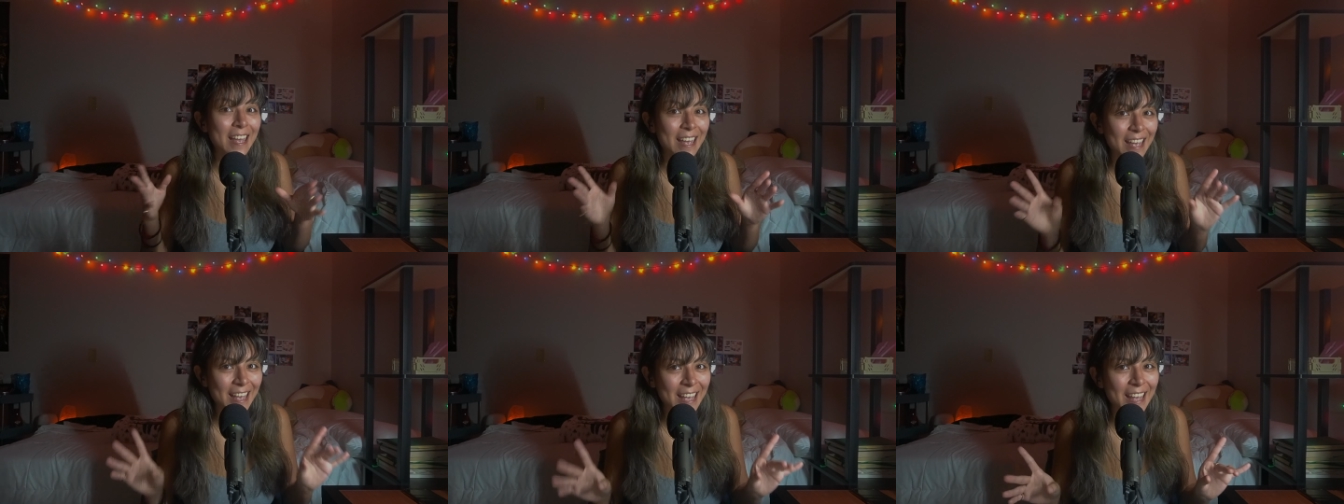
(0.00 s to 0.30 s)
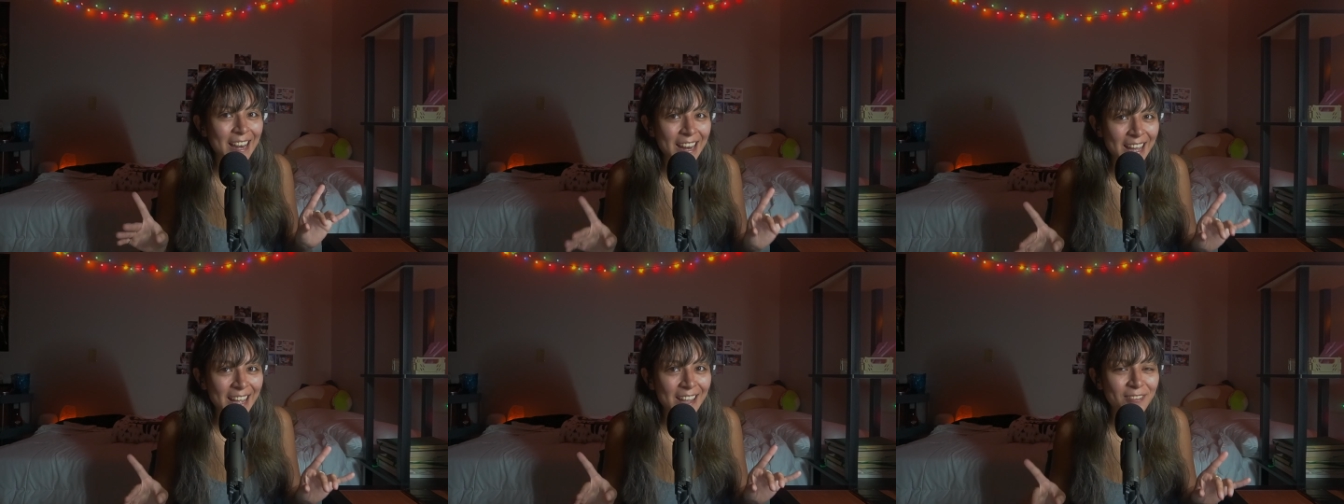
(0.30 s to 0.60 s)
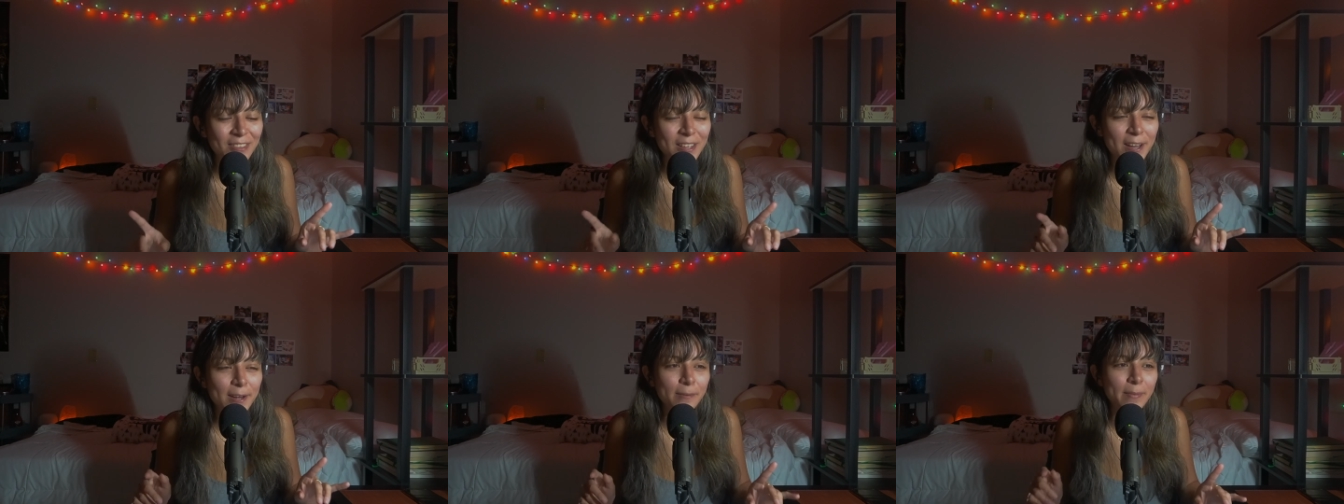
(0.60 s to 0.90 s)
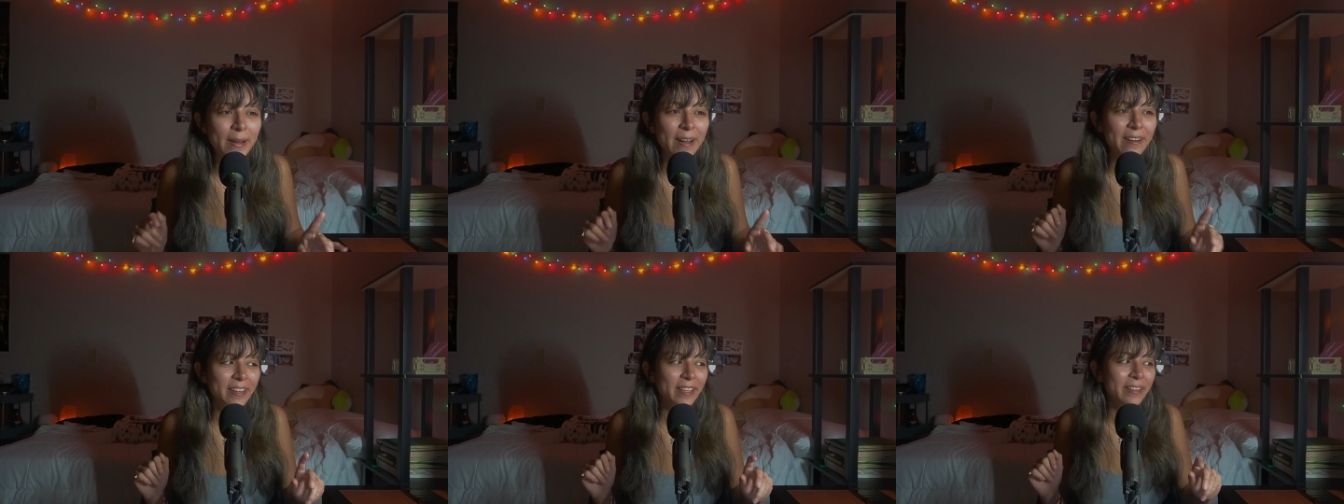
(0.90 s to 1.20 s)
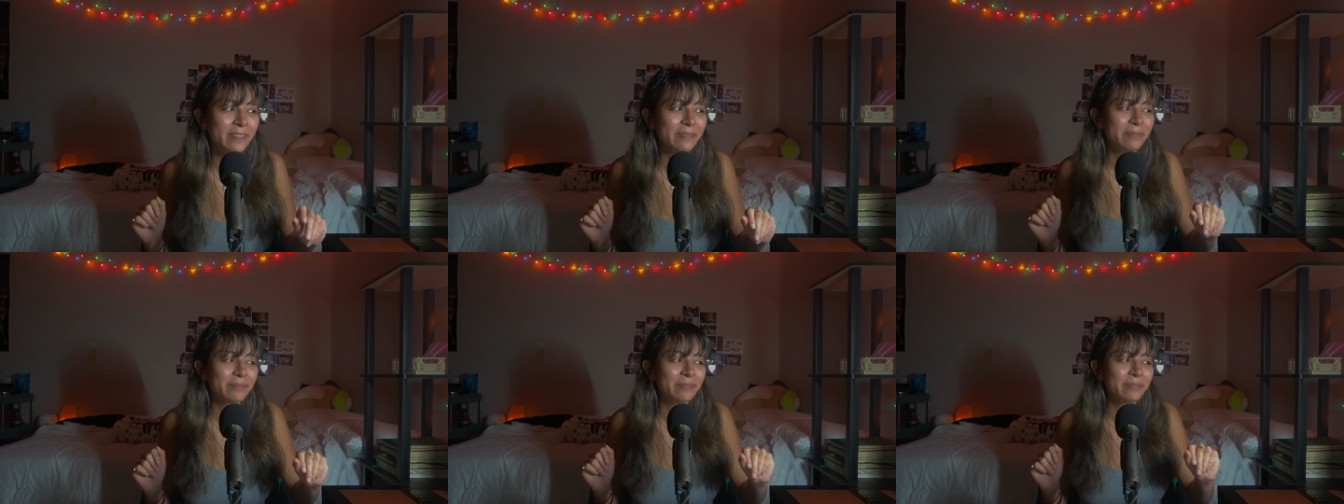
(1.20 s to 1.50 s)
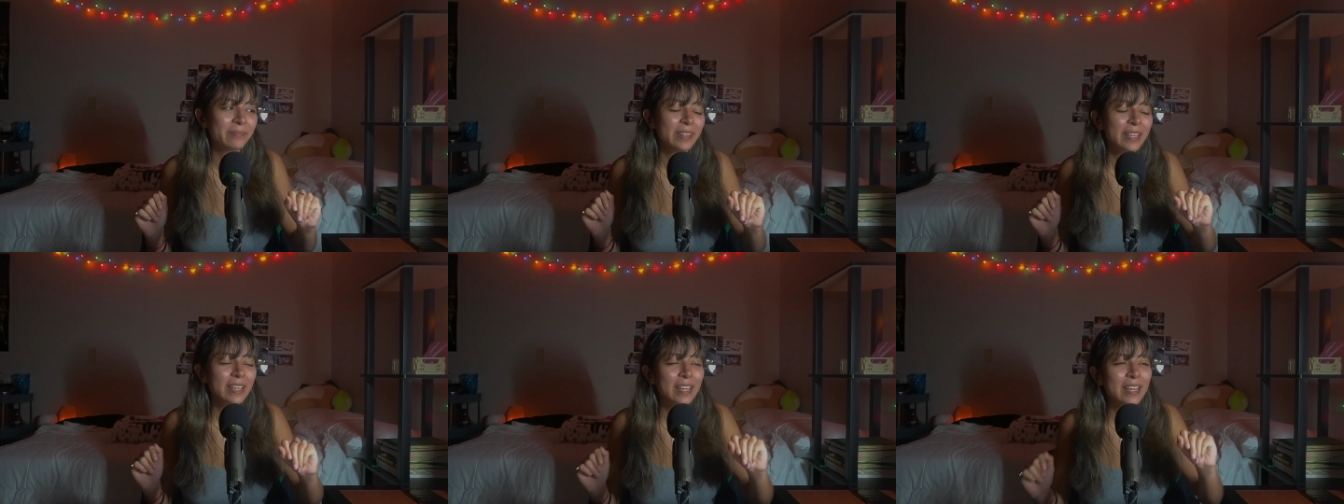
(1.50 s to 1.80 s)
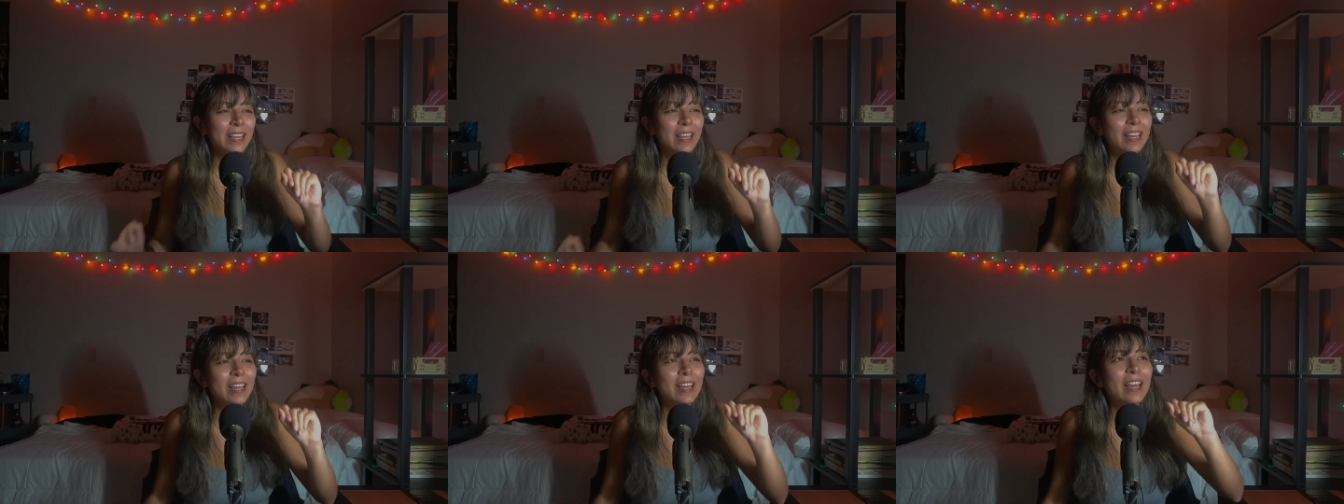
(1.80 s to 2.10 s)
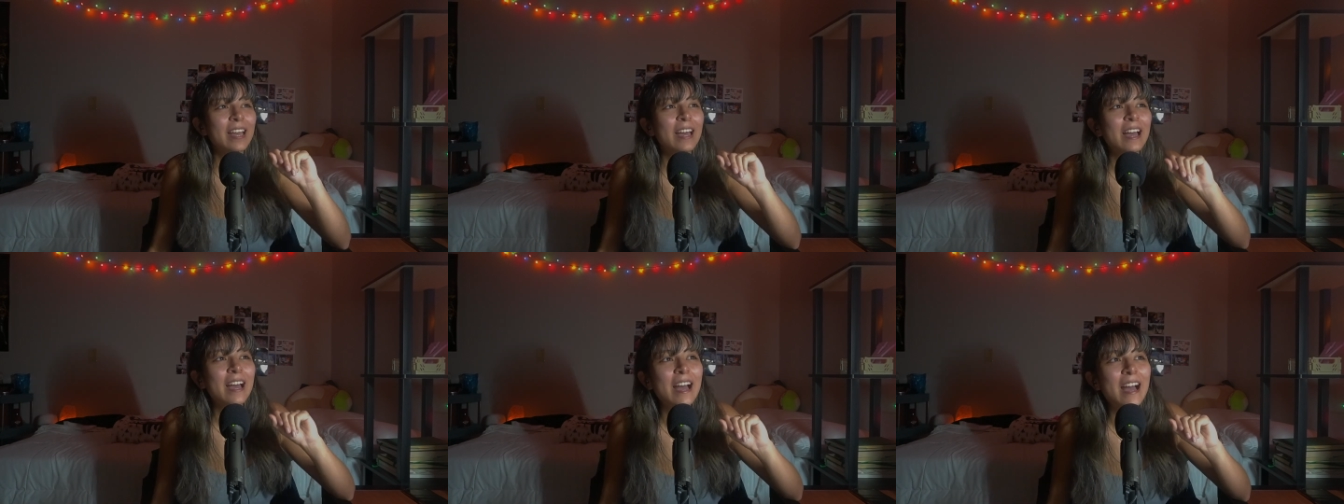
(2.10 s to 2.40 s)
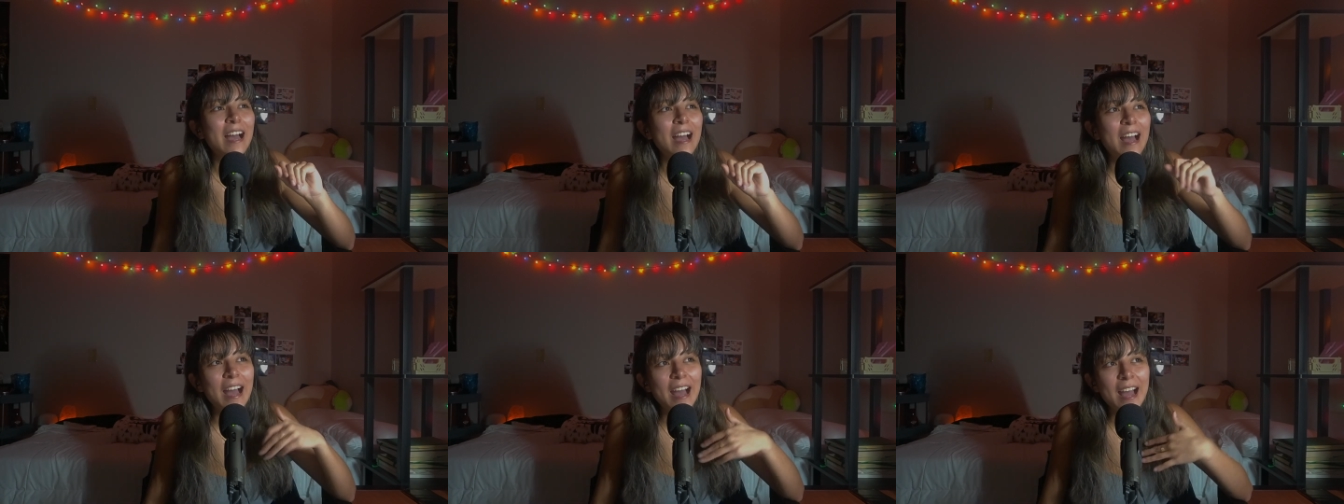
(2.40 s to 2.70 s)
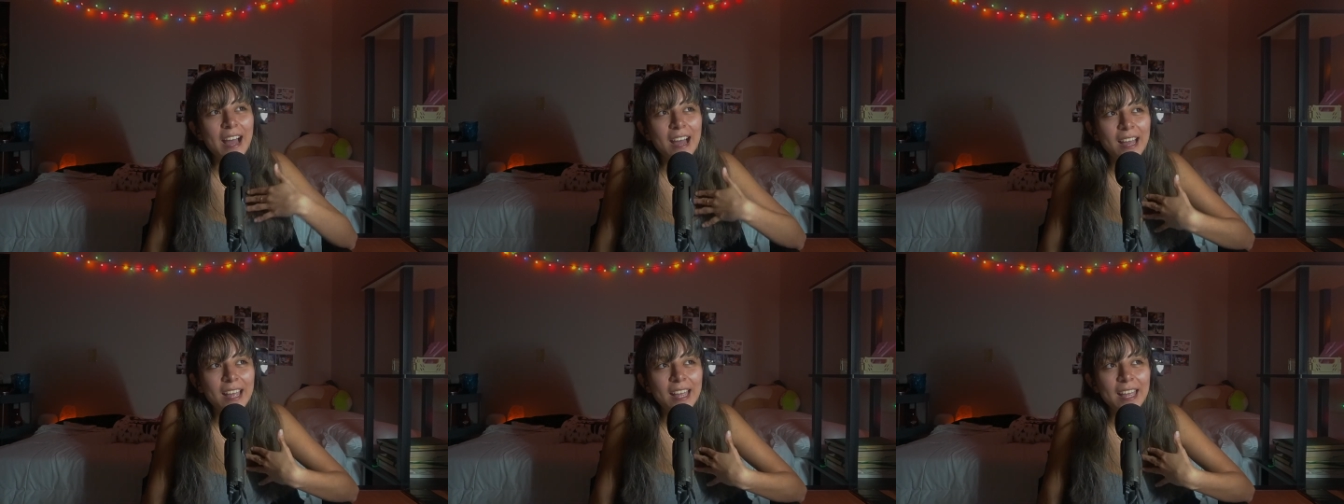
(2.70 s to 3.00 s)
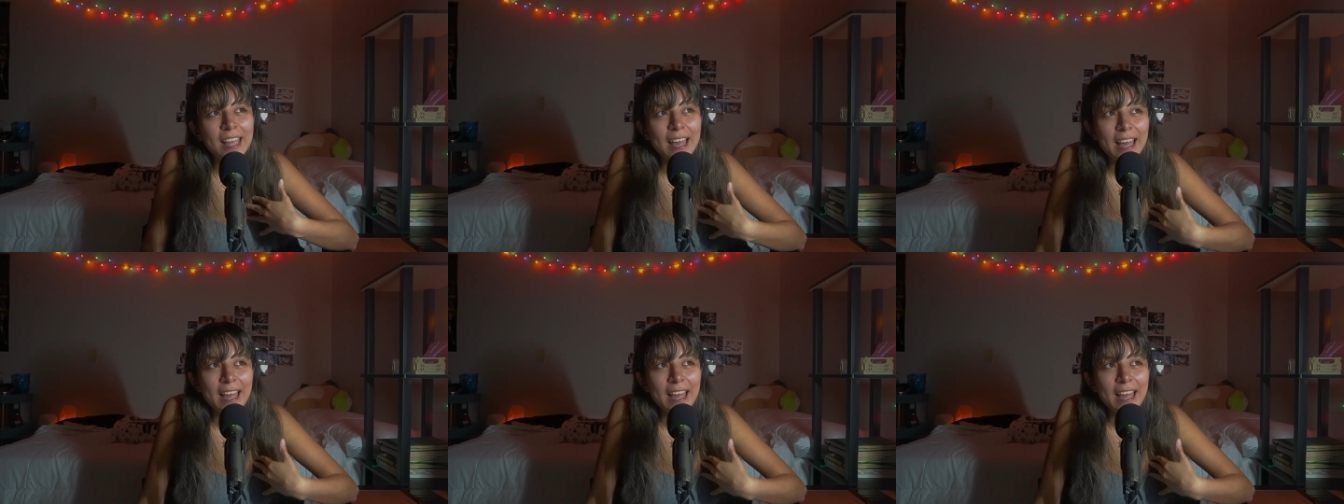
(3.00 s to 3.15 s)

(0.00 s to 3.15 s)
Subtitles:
And I've thought about it. I